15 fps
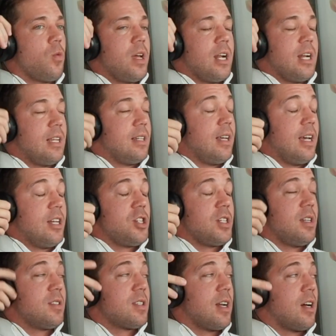
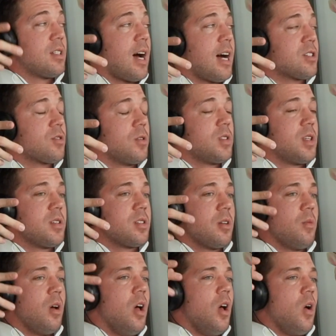renin-angiotensin-aldosterone
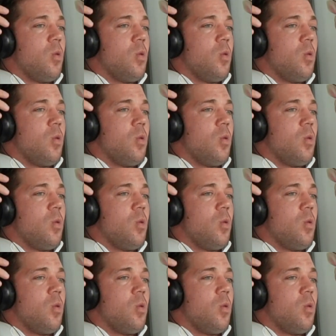system,